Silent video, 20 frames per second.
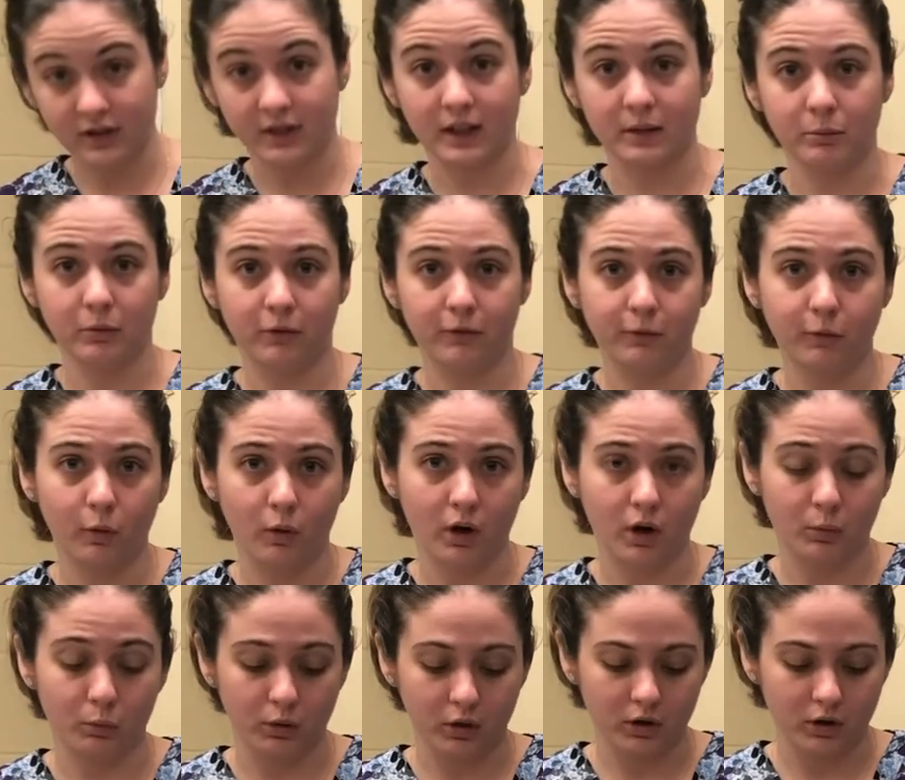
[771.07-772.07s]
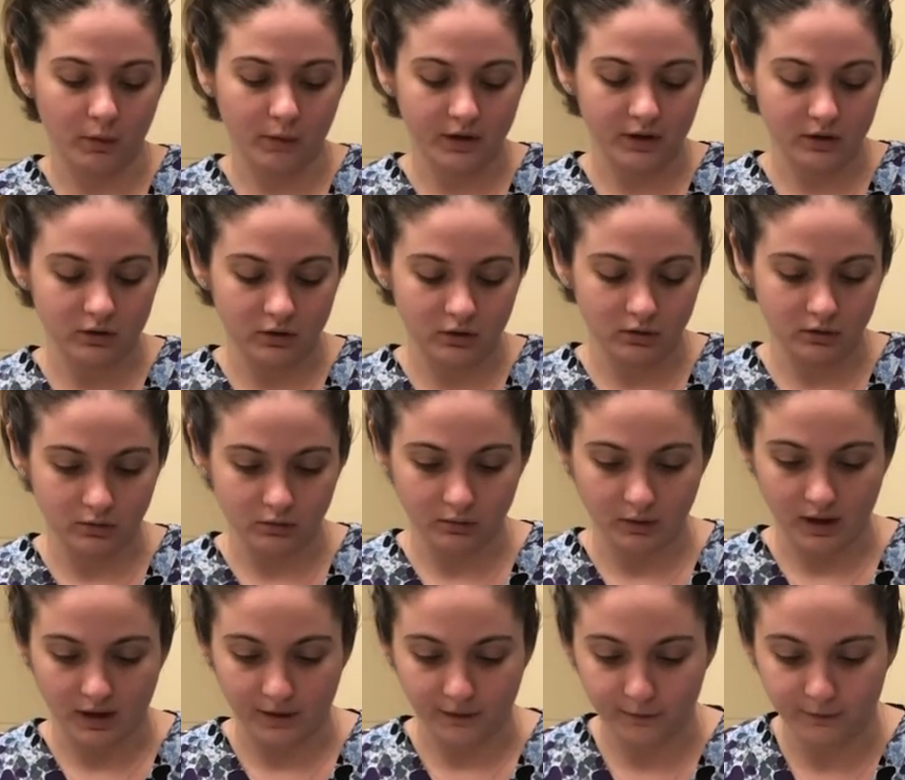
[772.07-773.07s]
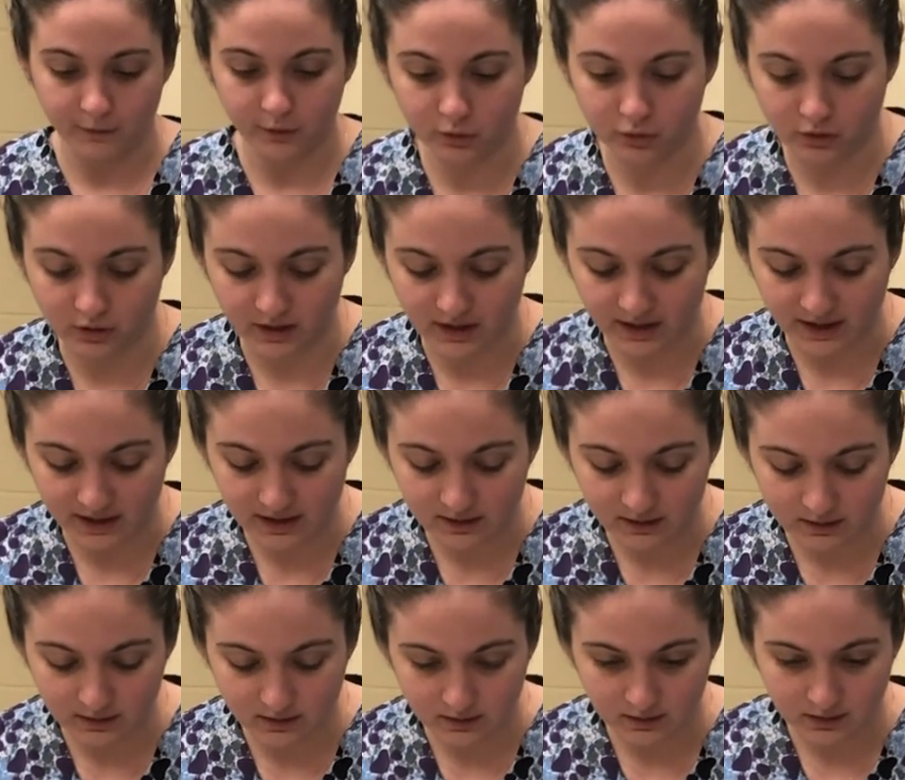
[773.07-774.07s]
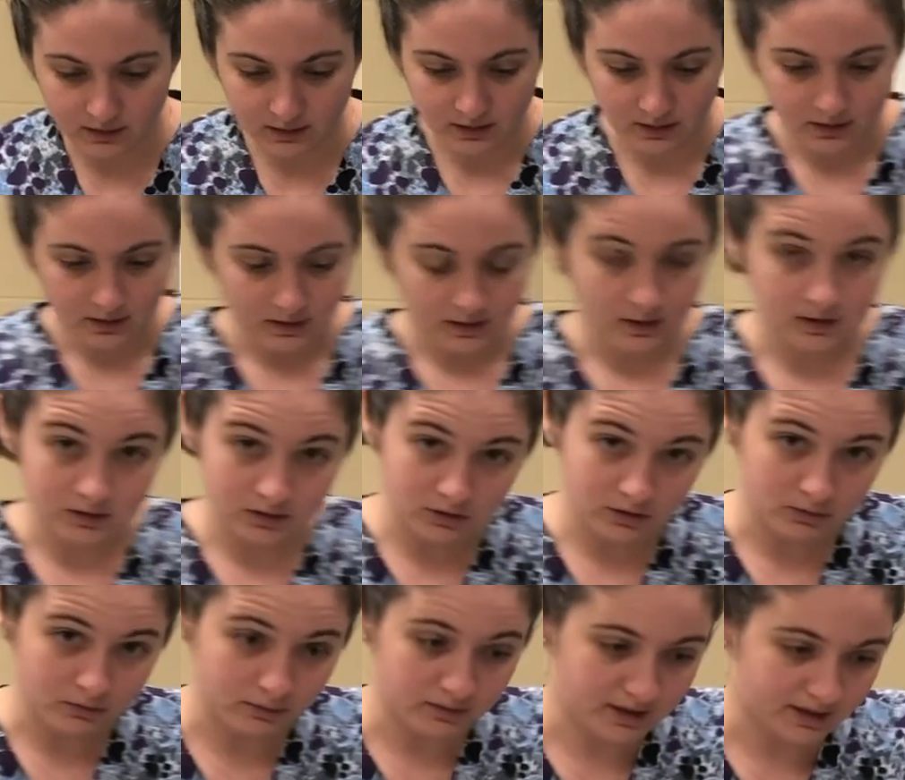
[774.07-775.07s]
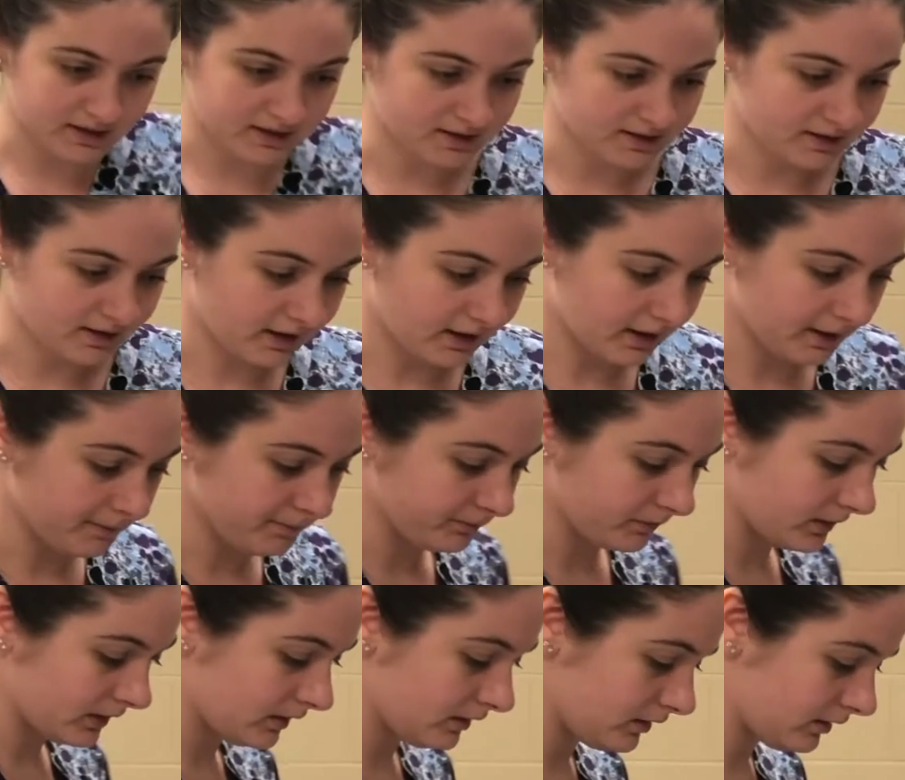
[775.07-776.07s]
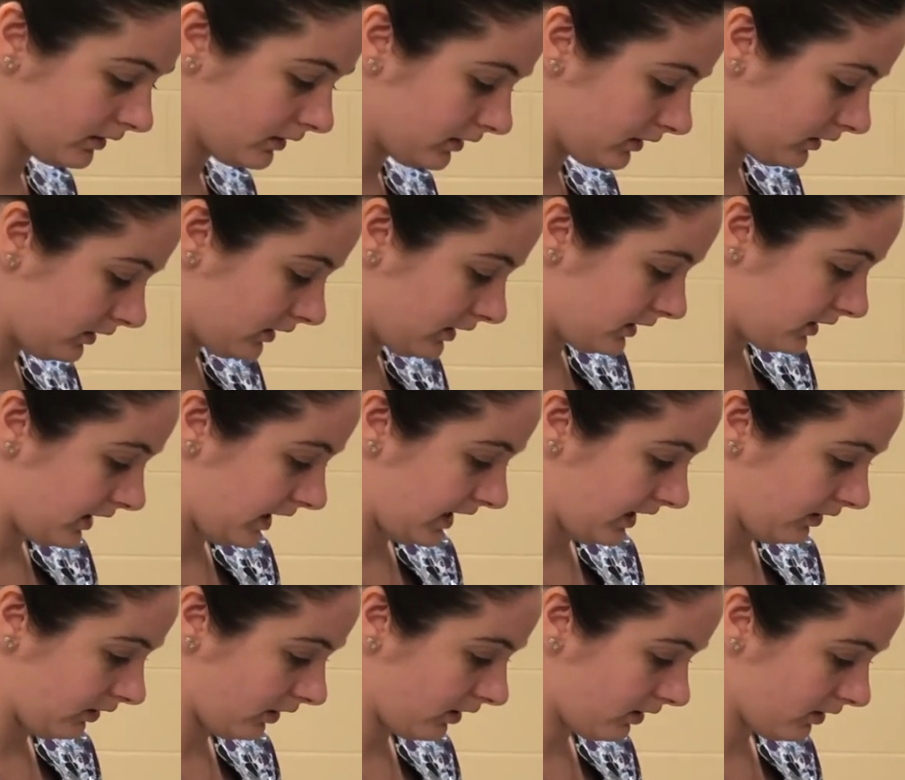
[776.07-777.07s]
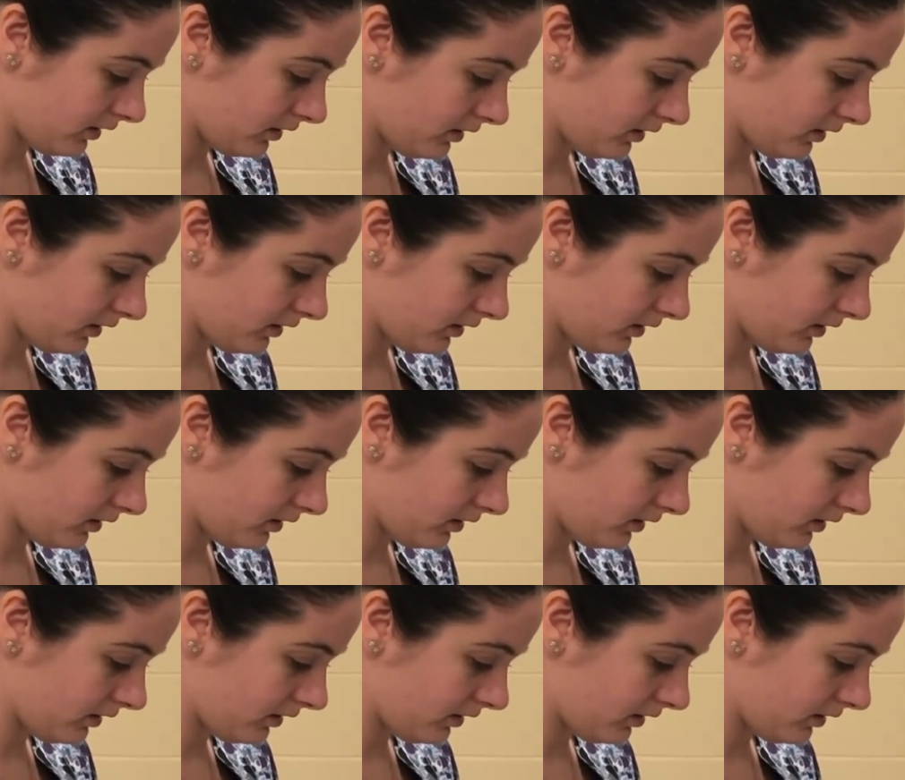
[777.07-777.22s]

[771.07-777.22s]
like before, we're going to filtrate it into this container.